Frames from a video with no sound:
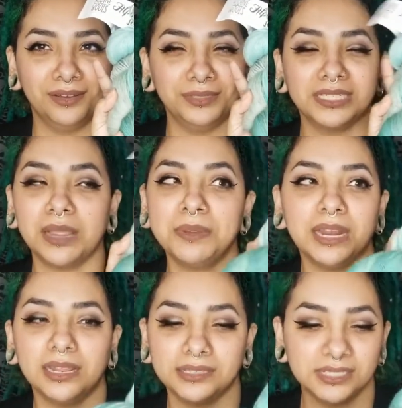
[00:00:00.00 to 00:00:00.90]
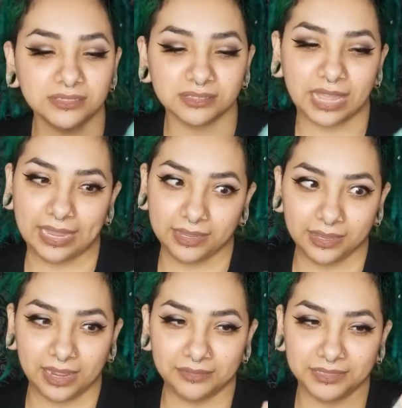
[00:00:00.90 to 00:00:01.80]
Which, I mean, I still like
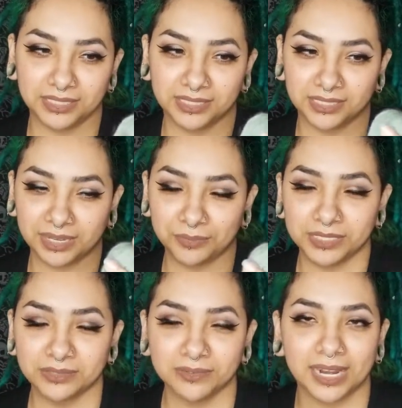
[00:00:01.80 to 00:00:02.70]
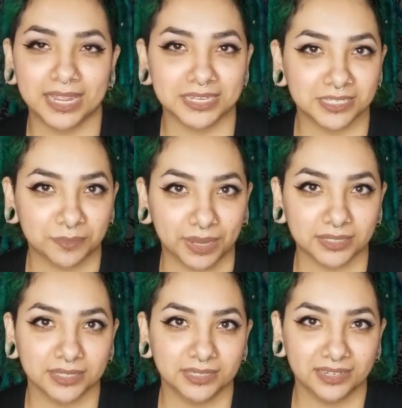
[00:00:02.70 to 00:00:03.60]
it. It wasn't what I
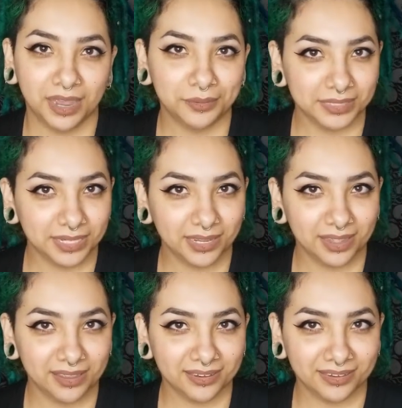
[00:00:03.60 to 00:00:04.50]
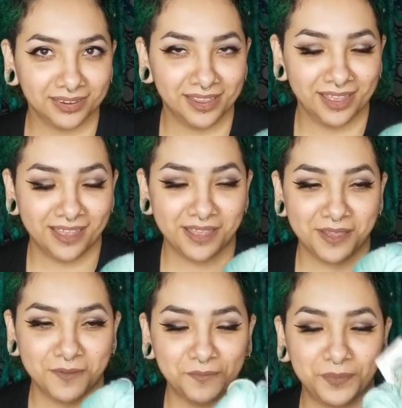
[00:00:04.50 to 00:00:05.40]
expected I was going to get.
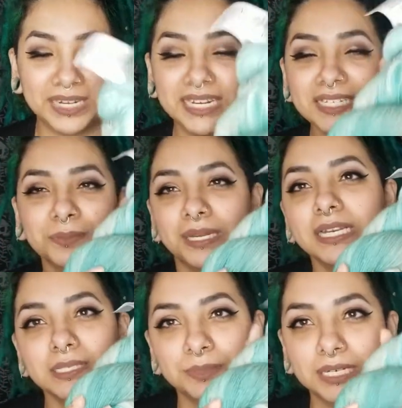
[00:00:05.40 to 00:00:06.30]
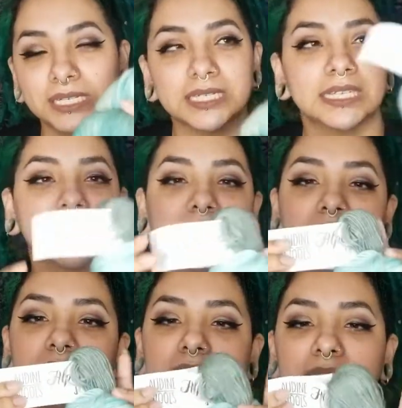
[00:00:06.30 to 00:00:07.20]
But it is pretty. It's nice.
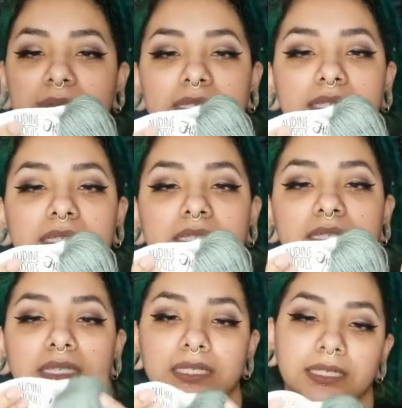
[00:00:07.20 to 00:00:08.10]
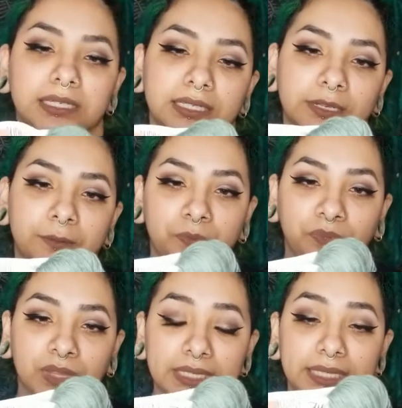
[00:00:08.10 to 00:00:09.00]
It is, what is this? This is
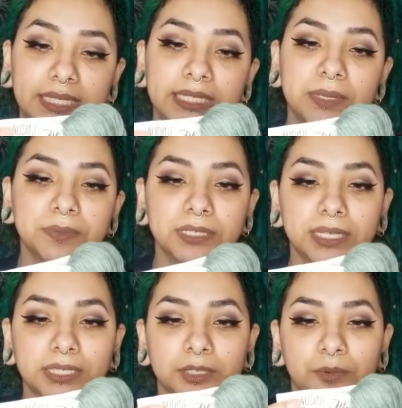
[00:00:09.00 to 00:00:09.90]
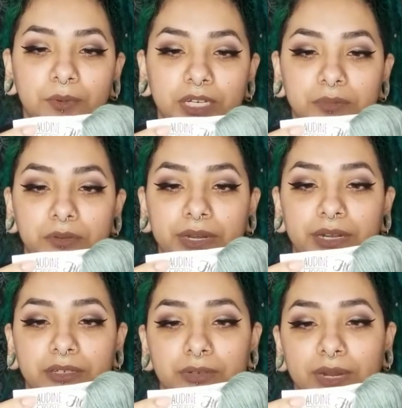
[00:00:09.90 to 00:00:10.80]
60% superwash
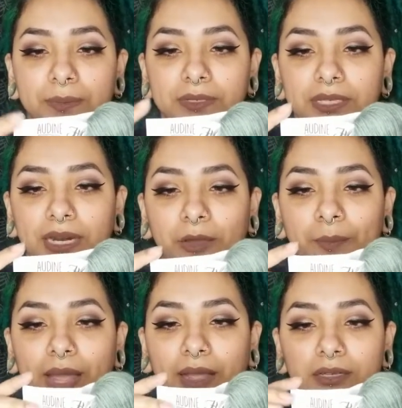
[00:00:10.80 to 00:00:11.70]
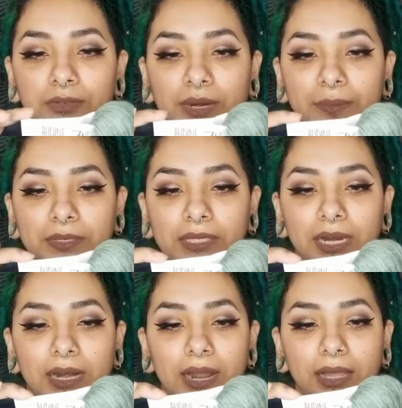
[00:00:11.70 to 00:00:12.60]
merino, 20% alpaca, 20%
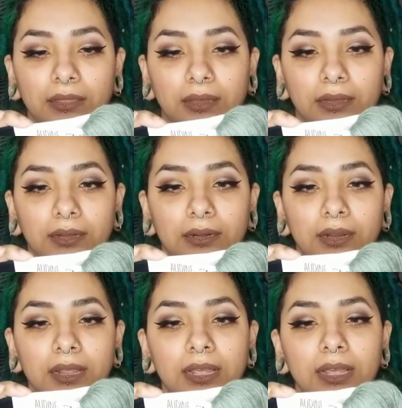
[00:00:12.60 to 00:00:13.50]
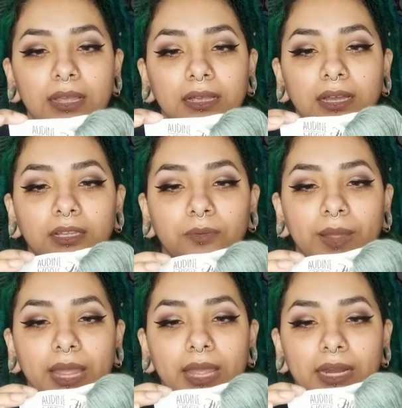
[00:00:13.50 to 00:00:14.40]
nylon.
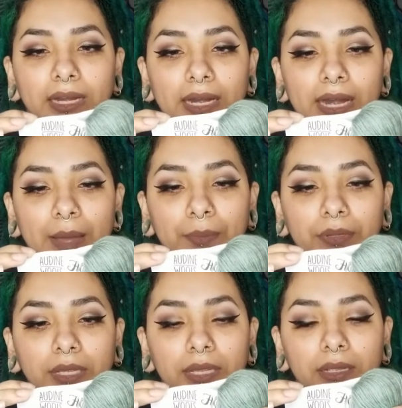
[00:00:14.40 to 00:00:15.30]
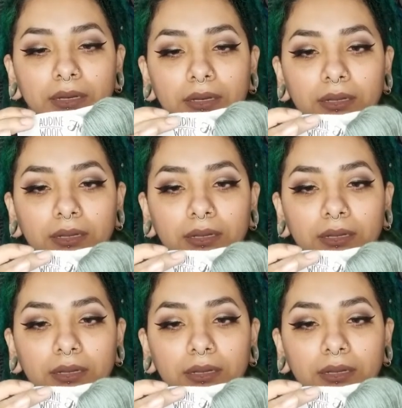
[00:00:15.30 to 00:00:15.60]
Colorway Napoli.